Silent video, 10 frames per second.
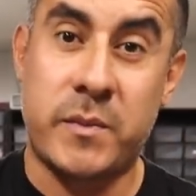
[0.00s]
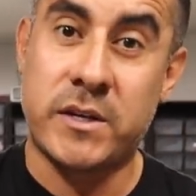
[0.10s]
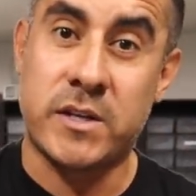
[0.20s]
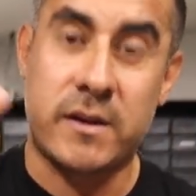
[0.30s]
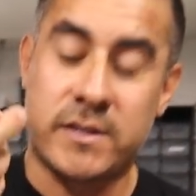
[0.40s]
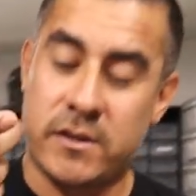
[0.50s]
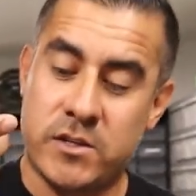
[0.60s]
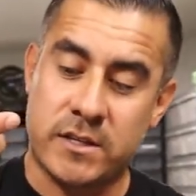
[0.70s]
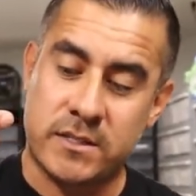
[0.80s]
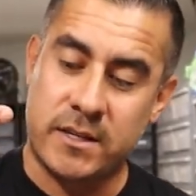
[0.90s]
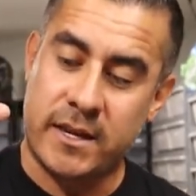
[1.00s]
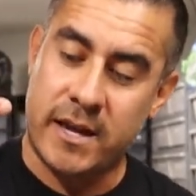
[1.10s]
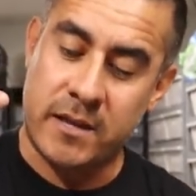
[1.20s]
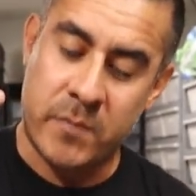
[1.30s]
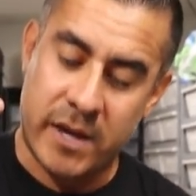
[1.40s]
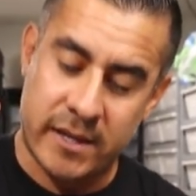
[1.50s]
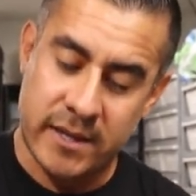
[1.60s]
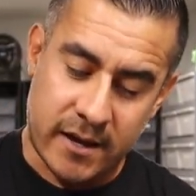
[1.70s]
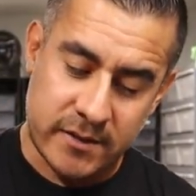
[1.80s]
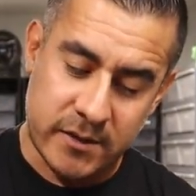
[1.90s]
Big shout out to Justin again, man.
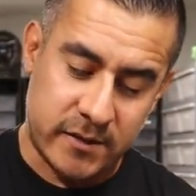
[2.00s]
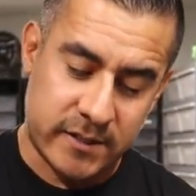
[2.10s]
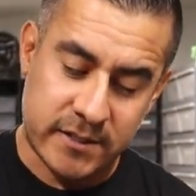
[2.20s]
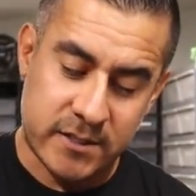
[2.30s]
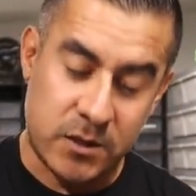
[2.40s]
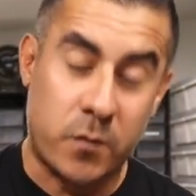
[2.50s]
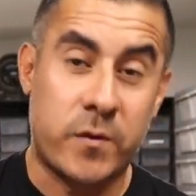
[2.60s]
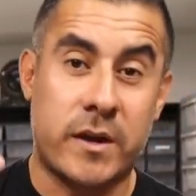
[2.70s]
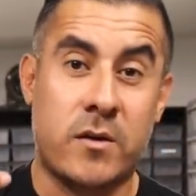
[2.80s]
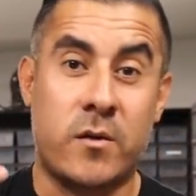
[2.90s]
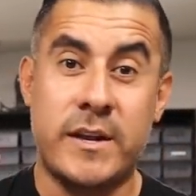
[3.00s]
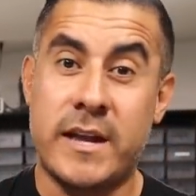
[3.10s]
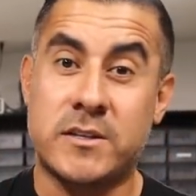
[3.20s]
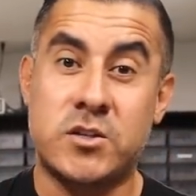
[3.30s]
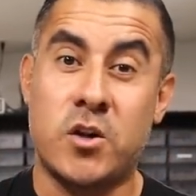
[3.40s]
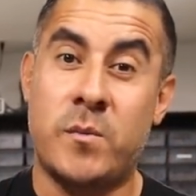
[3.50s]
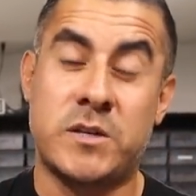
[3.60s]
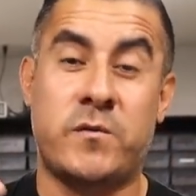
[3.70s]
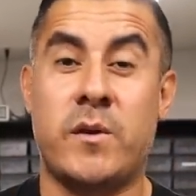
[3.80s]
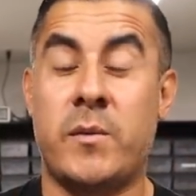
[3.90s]
Ah, oh, dude, this is so freaking cool. He has so
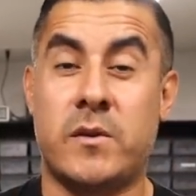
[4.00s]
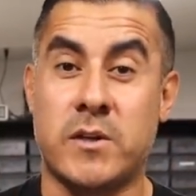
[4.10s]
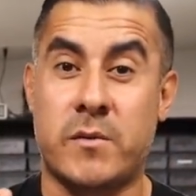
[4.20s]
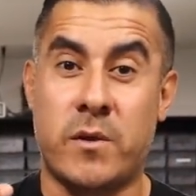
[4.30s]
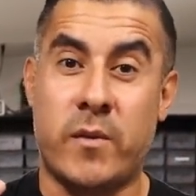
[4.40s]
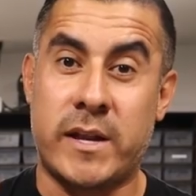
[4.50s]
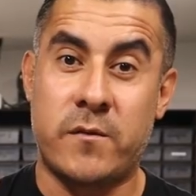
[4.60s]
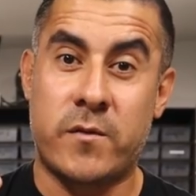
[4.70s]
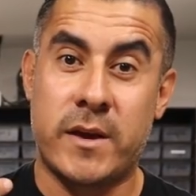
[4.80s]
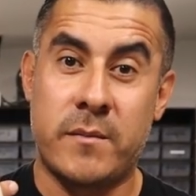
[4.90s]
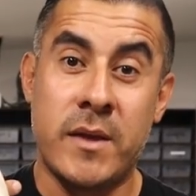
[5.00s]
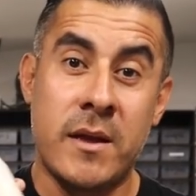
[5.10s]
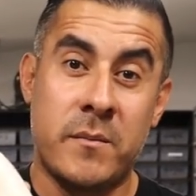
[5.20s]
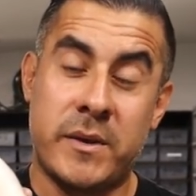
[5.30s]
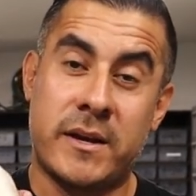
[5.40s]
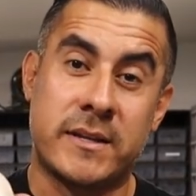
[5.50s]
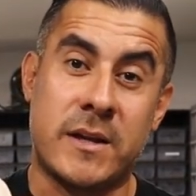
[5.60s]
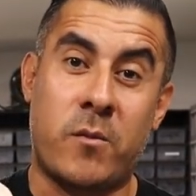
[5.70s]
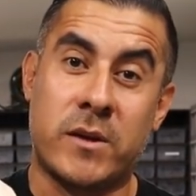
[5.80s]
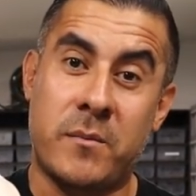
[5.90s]
much females already waiting for him
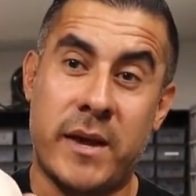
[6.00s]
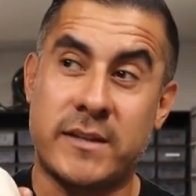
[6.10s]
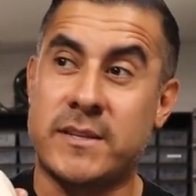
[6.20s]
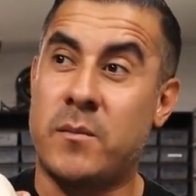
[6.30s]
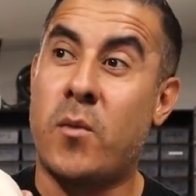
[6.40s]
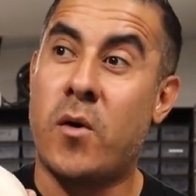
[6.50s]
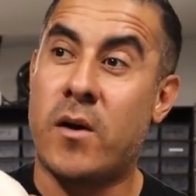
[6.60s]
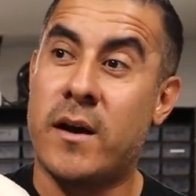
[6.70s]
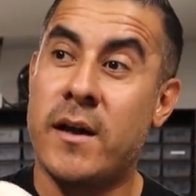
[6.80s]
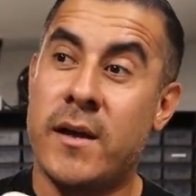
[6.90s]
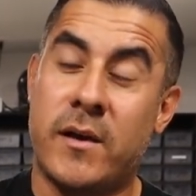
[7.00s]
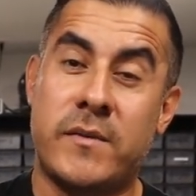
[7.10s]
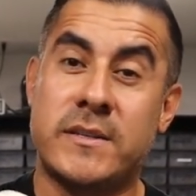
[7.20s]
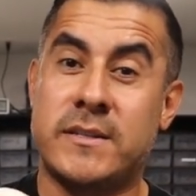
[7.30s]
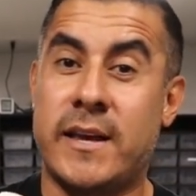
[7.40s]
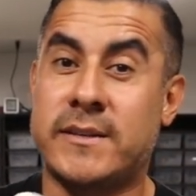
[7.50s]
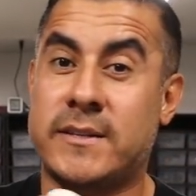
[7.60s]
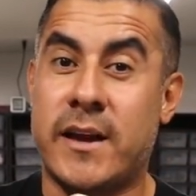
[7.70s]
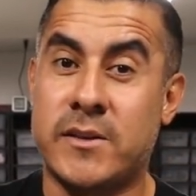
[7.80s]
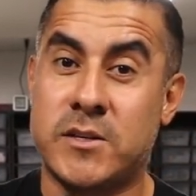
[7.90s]
because I wanna make some more of the snakes
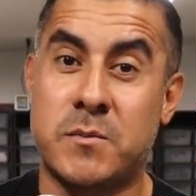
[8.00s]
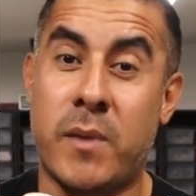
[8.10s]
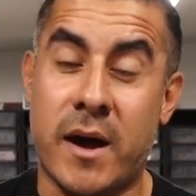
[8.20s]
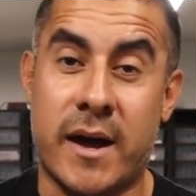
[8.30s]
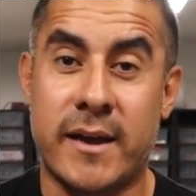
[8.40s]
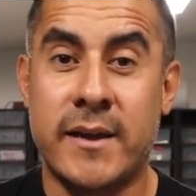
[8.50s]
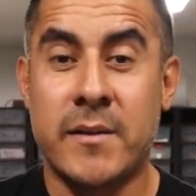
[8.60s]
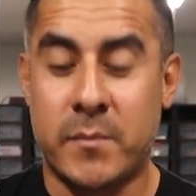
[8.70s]
that I just bought.